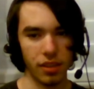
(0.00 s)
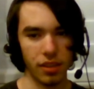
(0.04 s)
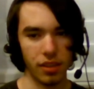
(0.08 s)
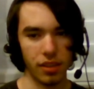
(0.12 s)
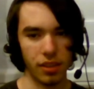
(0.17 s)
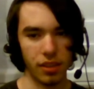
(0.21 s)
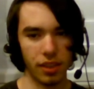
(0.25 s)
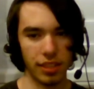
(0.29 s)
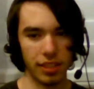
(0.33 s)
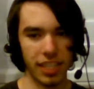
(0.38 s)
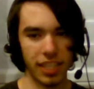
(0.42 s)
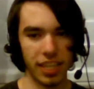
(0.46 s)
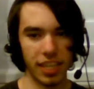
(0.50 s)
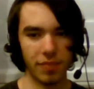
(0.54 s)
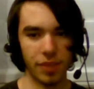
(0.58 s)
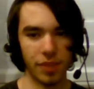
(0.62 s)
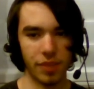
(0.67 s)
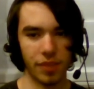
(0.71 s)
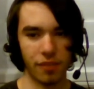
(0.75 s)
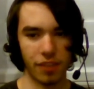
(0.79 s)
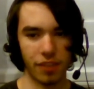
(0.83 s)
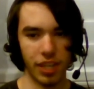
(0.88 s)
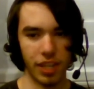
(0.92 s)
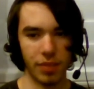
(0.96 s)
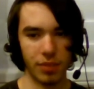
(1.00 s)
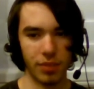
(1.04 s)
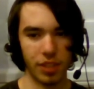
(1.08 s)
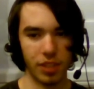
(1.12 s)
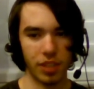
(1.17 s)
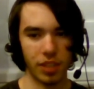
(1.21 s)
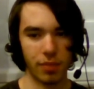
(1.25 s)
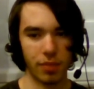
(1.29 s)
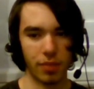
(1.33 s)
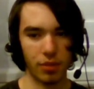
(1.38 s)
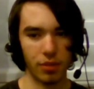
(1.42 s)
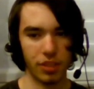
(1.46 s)
This gave me freedom to
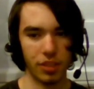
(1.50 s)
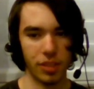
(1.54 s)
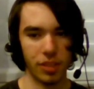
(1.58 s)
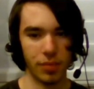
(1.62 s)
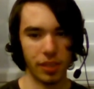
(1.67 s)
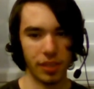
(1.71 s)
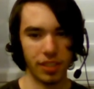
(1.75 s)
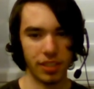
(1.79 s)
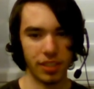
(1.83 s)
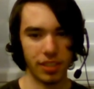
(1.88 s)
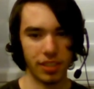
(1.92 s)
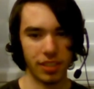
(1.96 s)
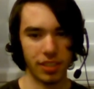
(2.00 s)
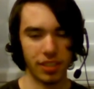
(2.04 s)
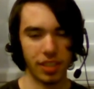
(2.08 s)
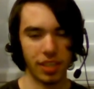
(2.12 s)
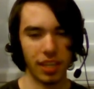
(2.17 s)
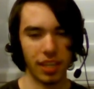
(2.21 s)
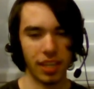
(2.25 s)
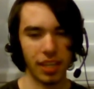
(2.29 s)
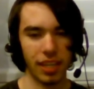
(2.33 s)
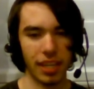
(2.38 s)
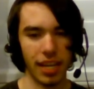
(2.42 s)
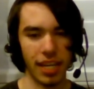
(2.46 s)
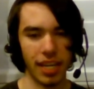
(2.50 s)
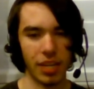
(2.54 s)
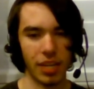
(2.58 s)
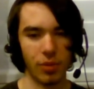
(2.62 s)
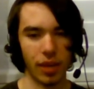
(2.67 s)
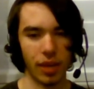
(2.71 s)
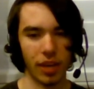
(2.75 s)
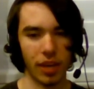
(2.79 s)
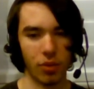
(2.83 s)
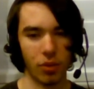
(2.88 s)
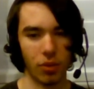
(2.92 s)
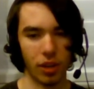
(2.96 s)
compose the pieces in any
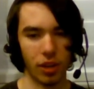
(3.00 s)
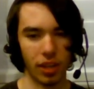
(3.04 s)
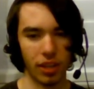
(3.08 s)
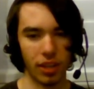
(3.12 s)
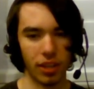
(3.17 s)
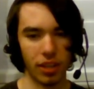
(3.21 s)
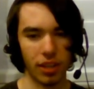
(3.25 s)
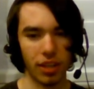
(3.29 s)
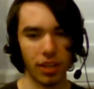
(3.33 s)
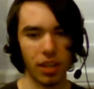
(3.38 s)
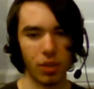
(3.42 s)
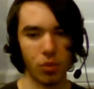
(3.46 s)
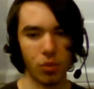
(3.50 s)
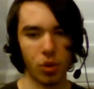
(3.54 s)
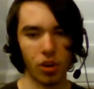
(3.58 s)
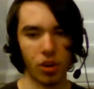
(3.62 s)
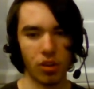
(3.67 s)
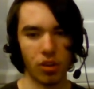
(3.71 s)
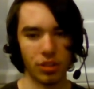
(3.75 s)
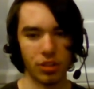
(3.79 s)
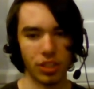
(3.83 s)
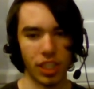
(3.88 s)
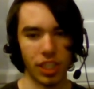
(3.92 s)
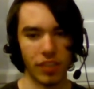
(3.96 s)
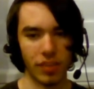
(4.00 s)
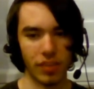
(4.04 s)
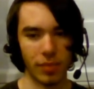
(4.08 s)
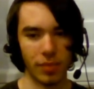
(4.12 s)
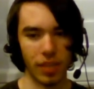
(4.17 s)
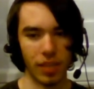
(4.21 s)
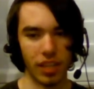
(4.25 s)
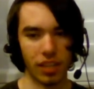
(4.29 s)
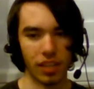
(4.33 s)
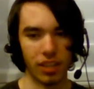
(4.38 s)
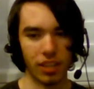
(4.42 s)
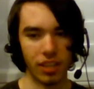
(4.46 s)
way I wanted, while also giving
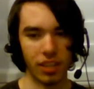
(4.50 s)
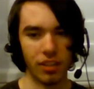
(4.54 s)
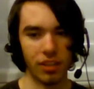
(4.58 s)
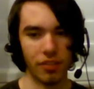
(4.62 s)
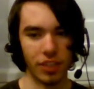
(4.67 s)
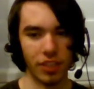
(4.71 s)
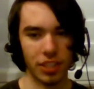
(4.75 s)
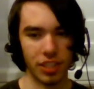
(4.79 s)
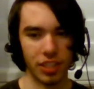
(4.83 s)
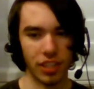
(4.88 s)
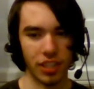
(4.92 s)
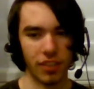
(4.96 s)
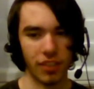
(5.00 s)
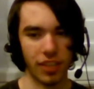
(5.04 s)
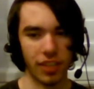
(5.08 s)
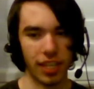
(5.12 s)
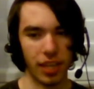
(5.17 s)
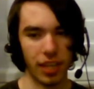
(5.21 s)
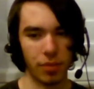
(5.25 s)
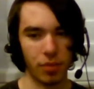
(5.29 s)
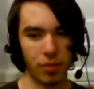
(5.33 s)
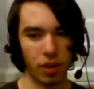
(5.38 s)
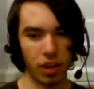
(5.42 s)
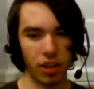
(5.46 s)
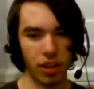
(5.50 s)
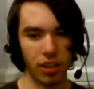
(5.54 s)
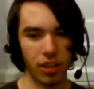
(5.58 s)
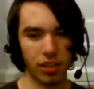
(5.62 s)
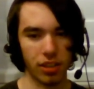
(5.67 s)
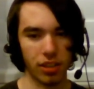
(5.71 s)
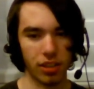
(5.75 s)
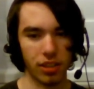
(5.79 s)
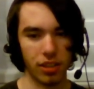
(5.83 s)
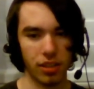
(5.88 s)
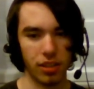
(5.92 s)
me a clearer vision of the end product.